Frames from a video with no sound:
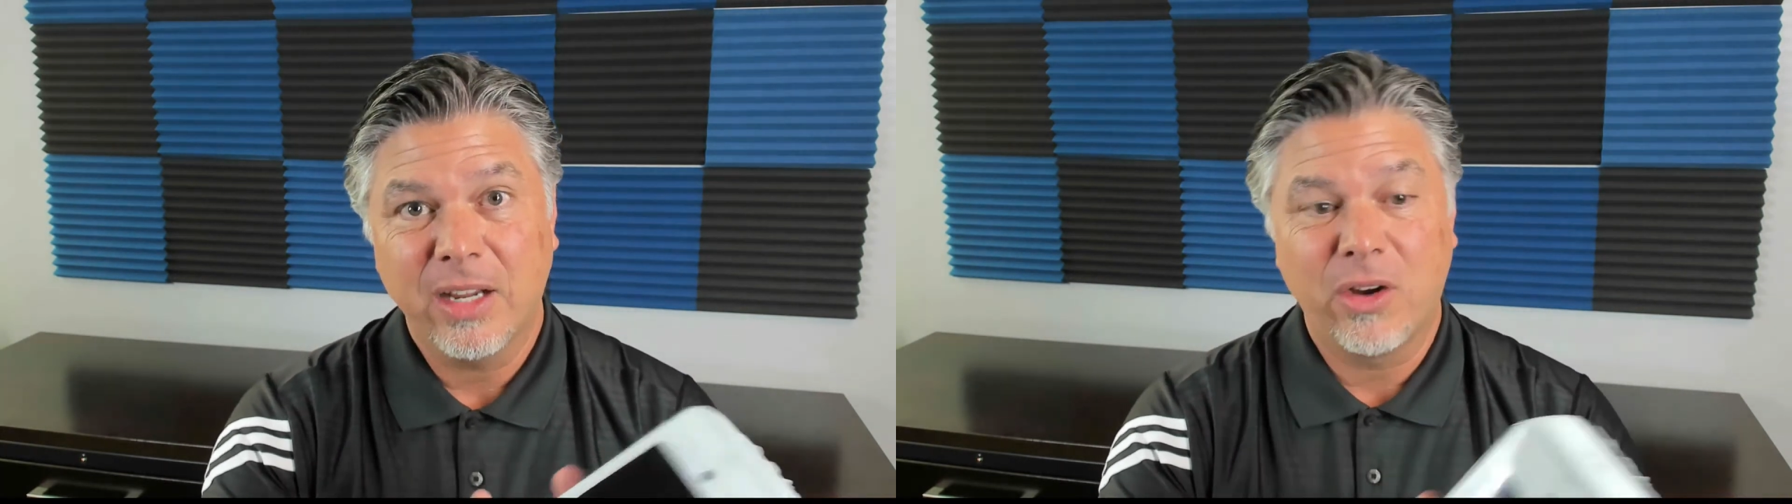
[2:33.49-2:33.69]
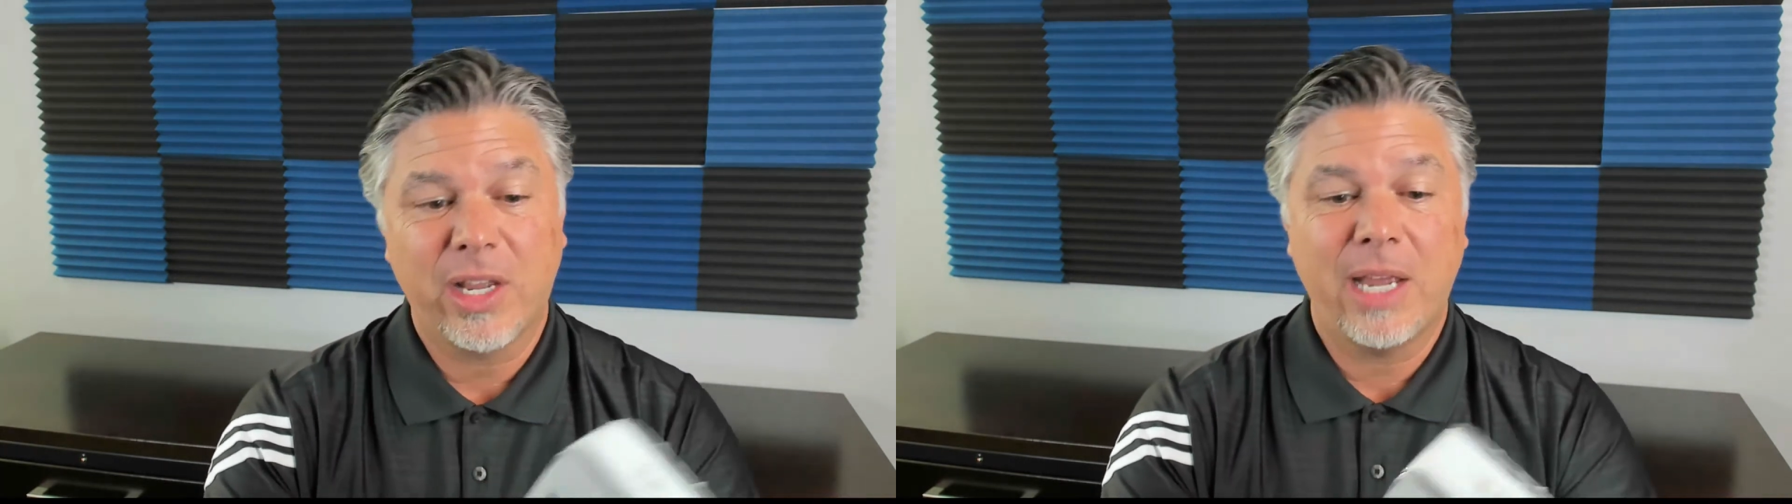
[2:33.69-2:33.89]

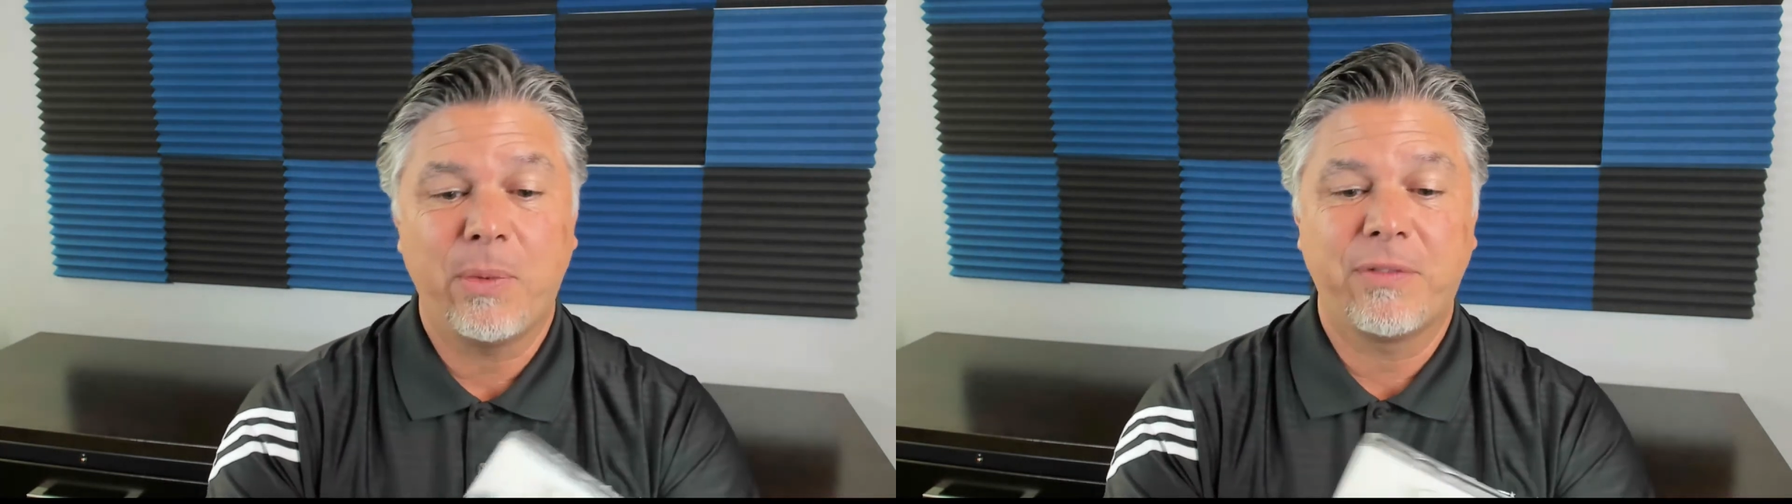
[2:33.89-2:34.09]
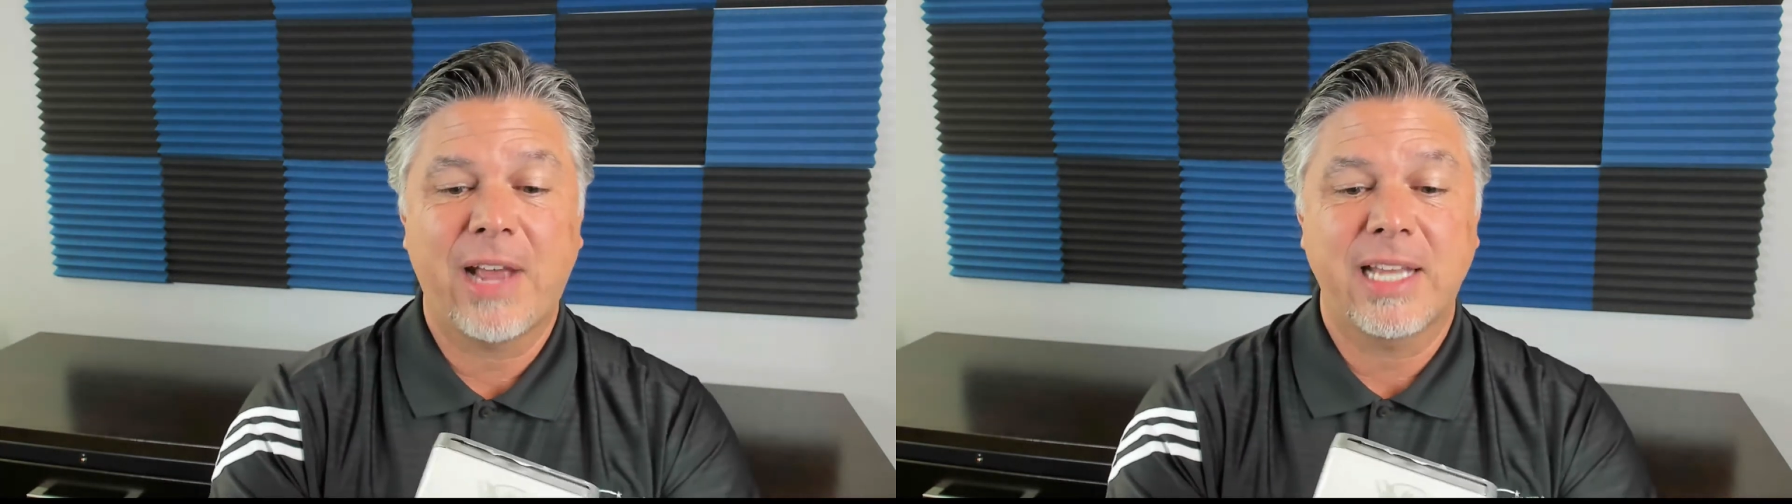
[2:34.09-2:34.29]
okay,
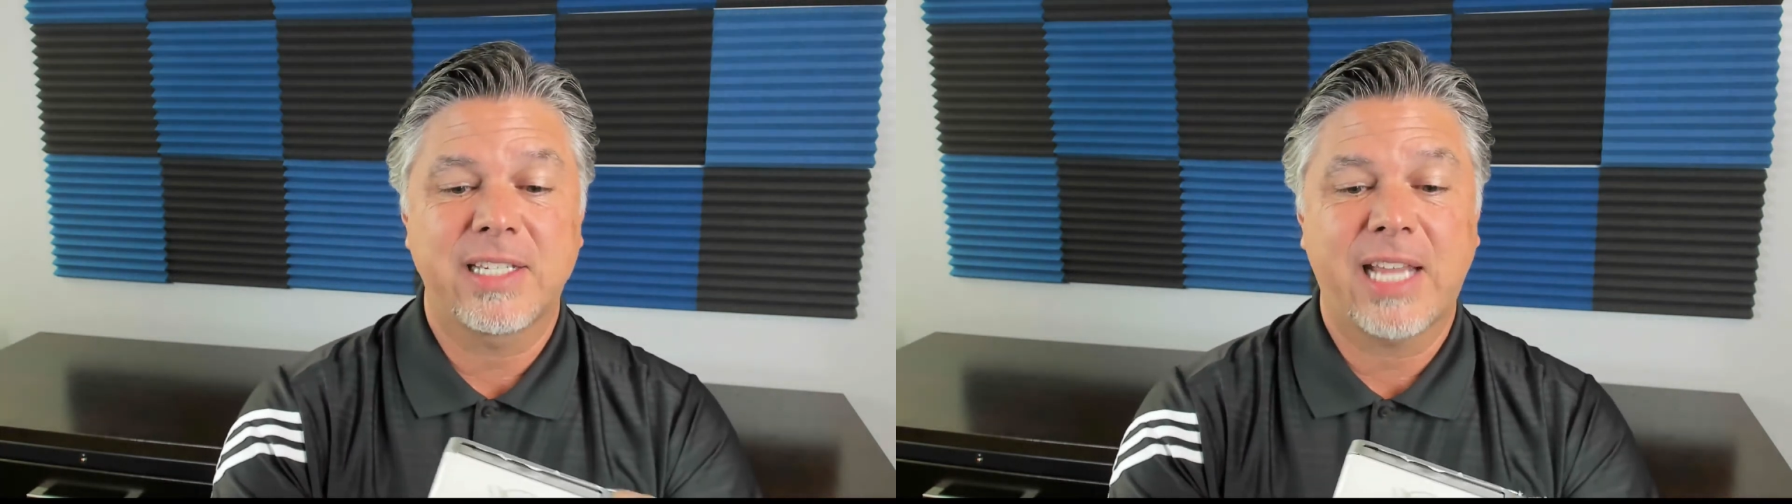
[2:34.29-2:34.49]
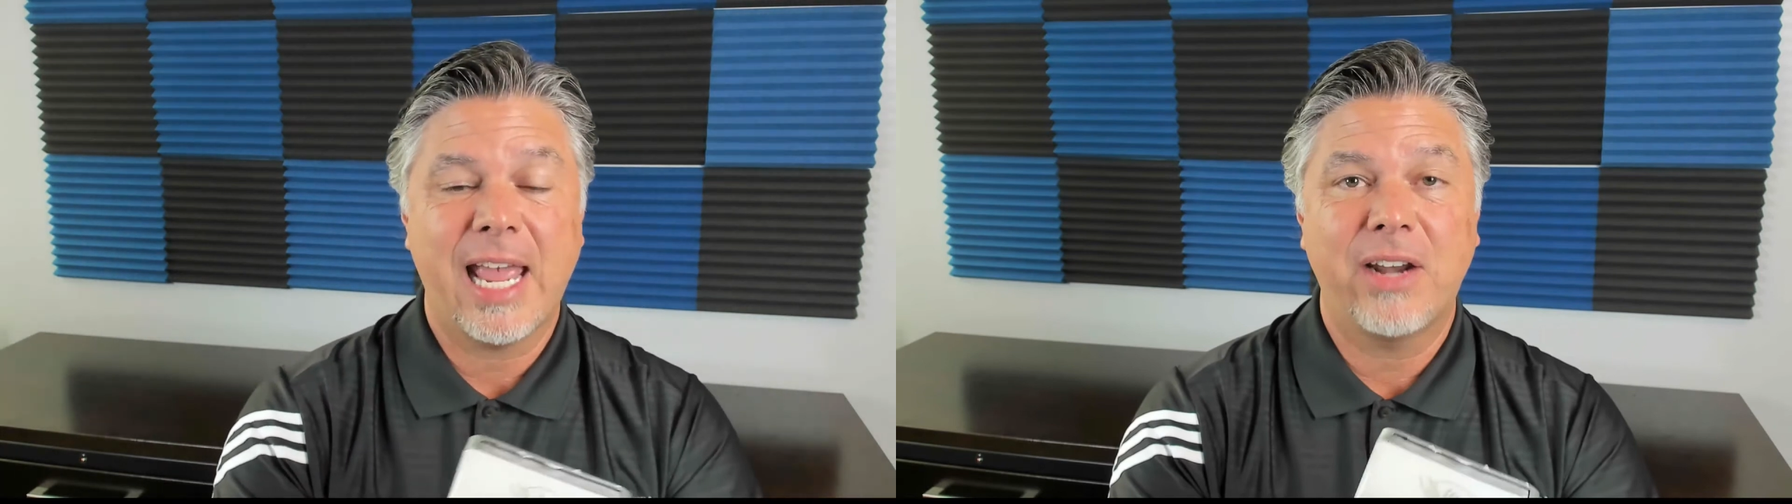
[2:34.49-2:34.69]
we've got
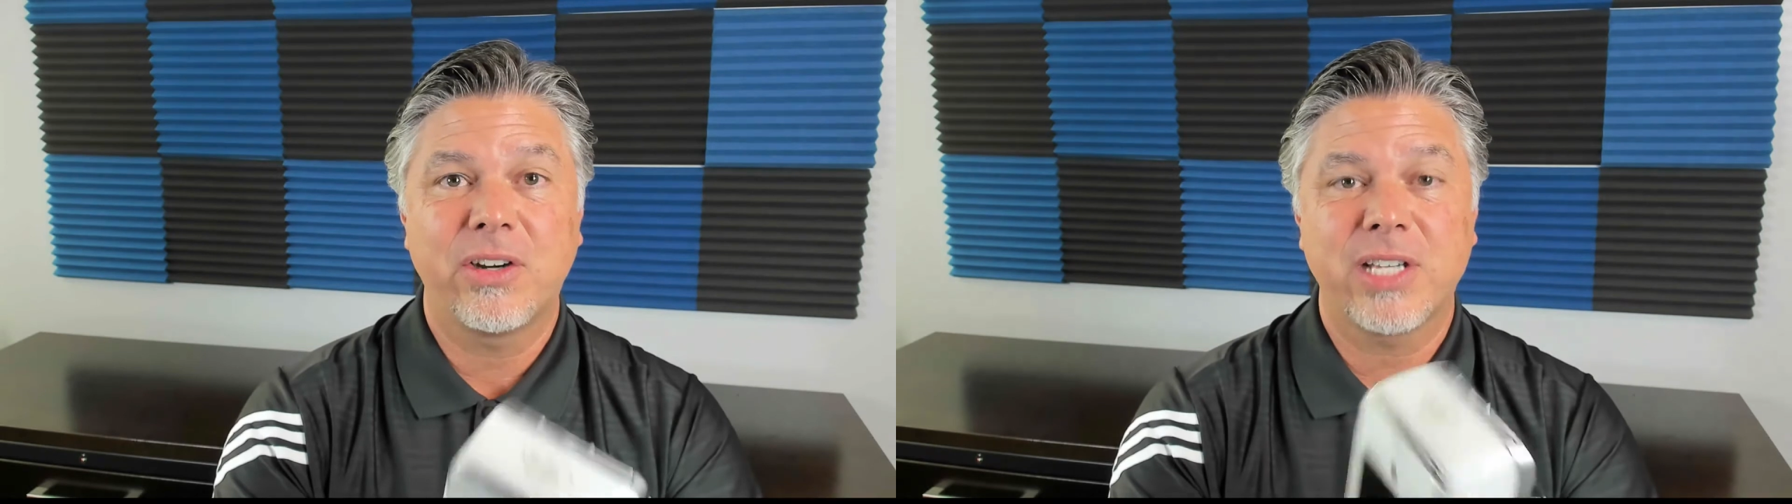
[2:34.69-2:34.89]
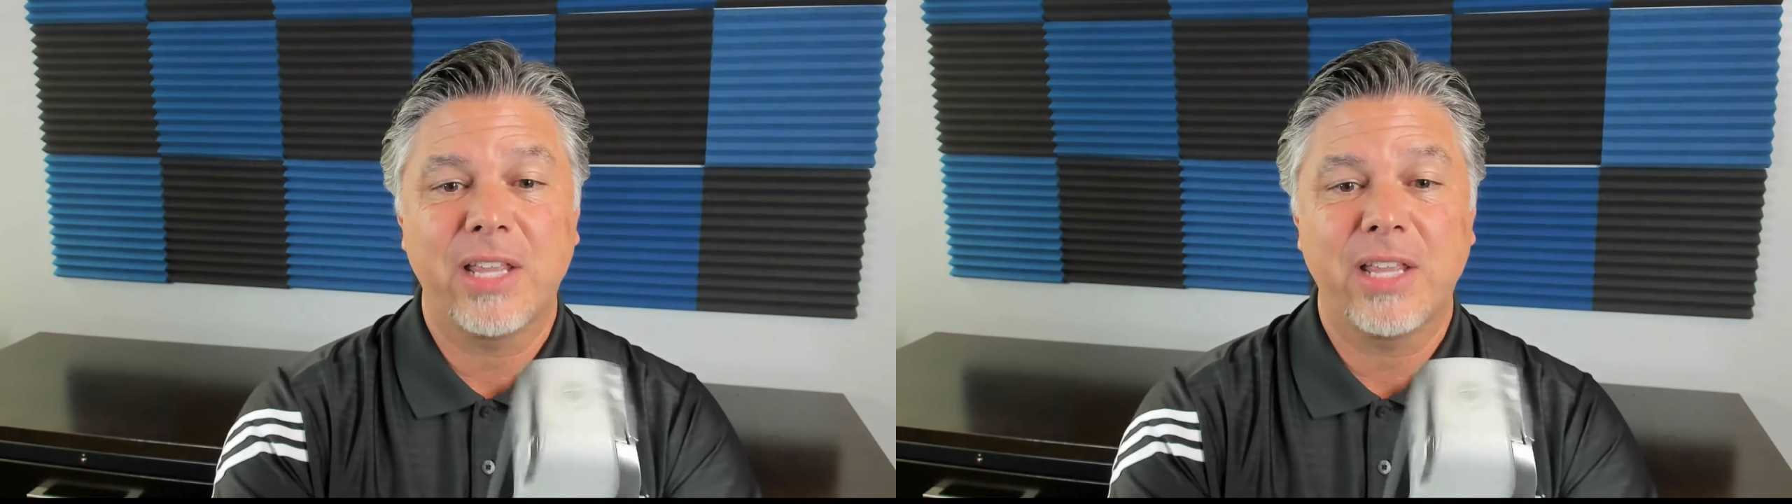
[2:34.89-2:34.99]
scanners